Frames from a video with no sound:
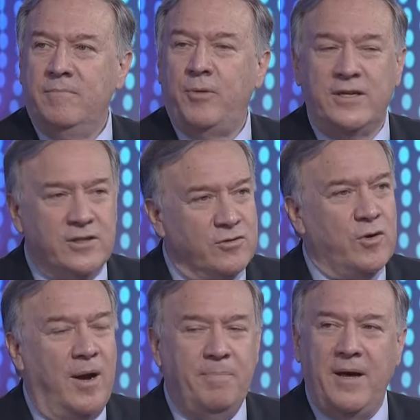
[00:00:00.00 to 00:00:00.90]
President
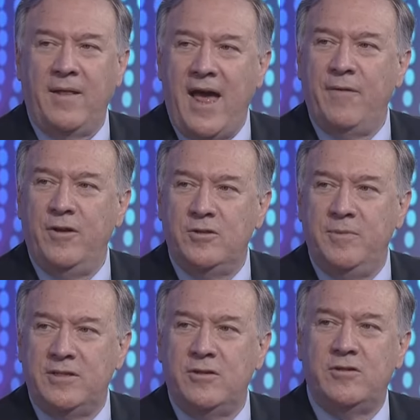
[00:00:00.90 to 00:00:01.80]
Trump allowed those
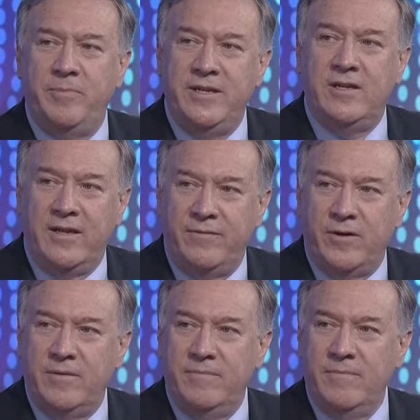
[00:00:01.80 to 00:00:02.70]
missiles to be
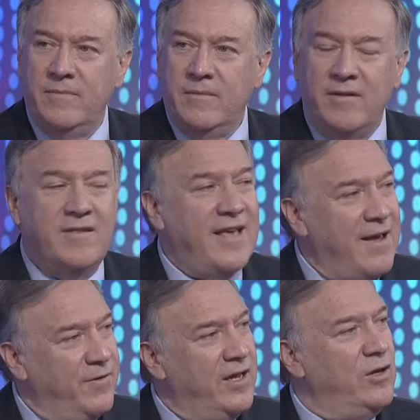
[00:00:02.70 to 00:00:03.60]
delivered,
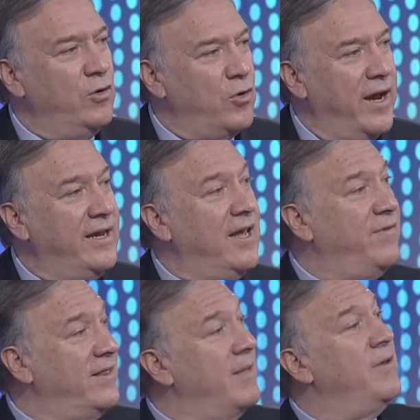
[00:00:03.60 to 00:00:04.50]
saving Ukraine,
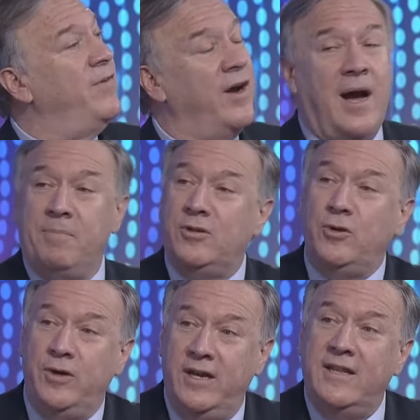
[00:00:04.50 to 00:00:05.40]
giving them the very
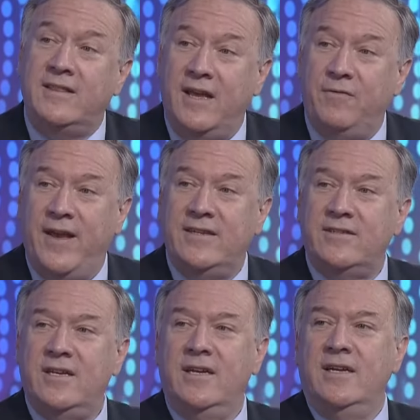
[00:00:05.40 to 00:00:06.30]
opportunity that they face
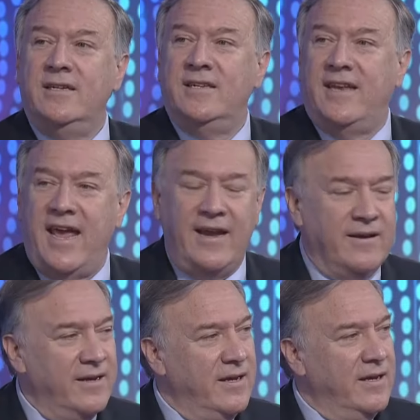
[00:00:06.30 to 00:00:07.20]
today.
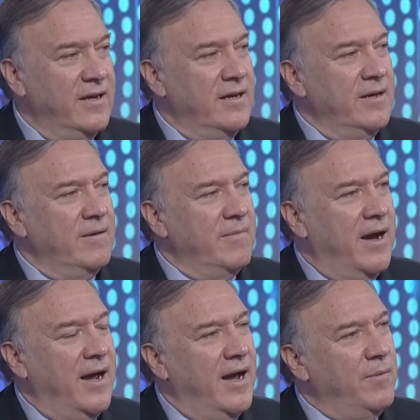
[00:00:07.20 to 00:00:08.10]

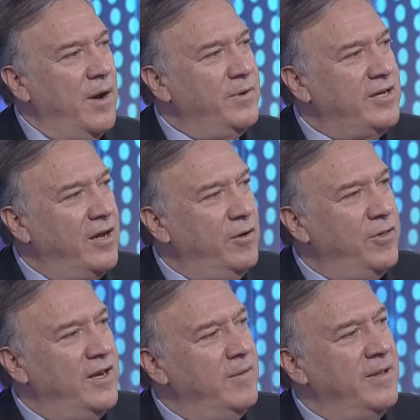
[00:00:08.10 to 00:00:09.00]
I, I would tell you
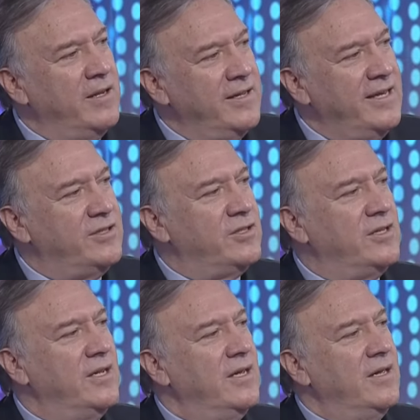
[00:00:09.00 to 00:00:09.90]
that in the Middle
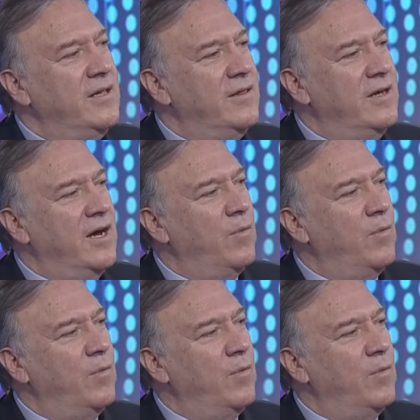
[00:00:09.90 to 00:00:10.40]
East, the